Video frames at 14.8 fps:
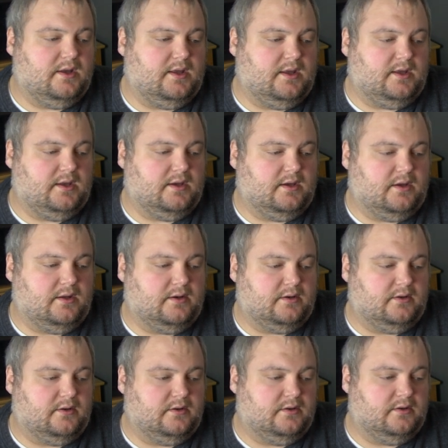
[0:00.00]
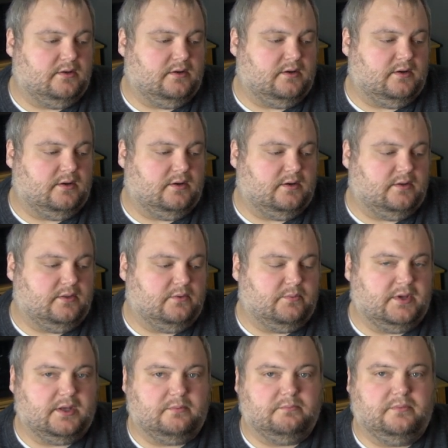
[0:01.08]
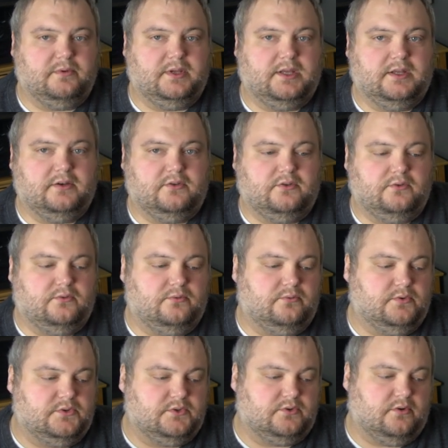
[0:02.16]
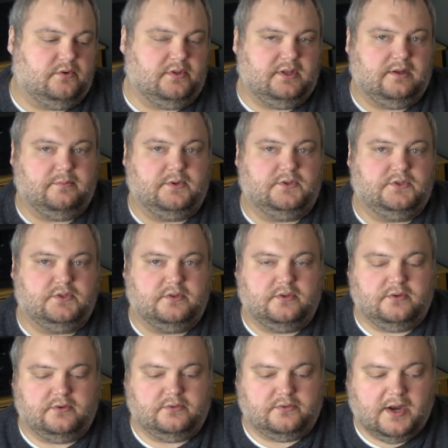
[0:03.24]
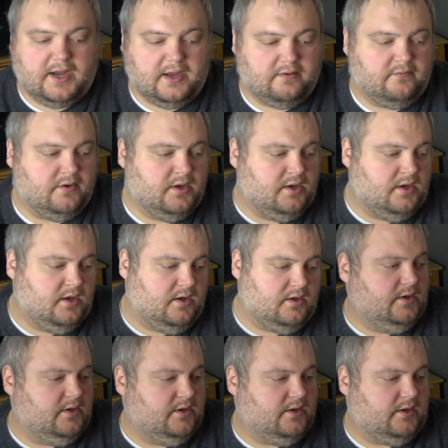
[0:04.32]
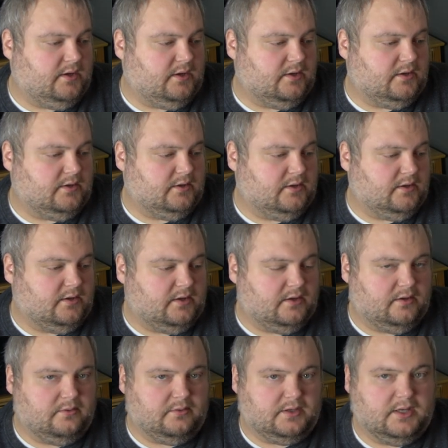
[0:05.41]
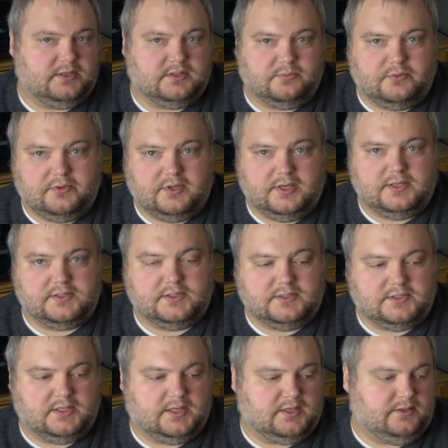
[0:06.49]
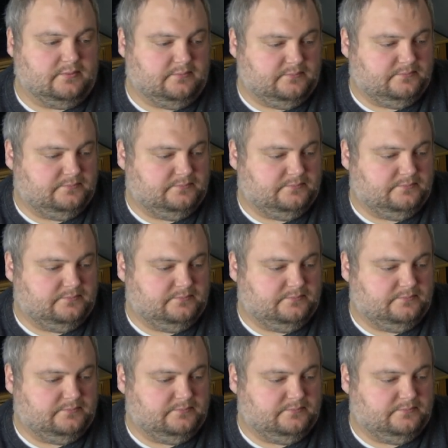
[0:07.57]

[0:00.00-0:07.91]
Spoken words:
and then we can begin to restore the image to the new drive. And I'll catch up with you guys in a second.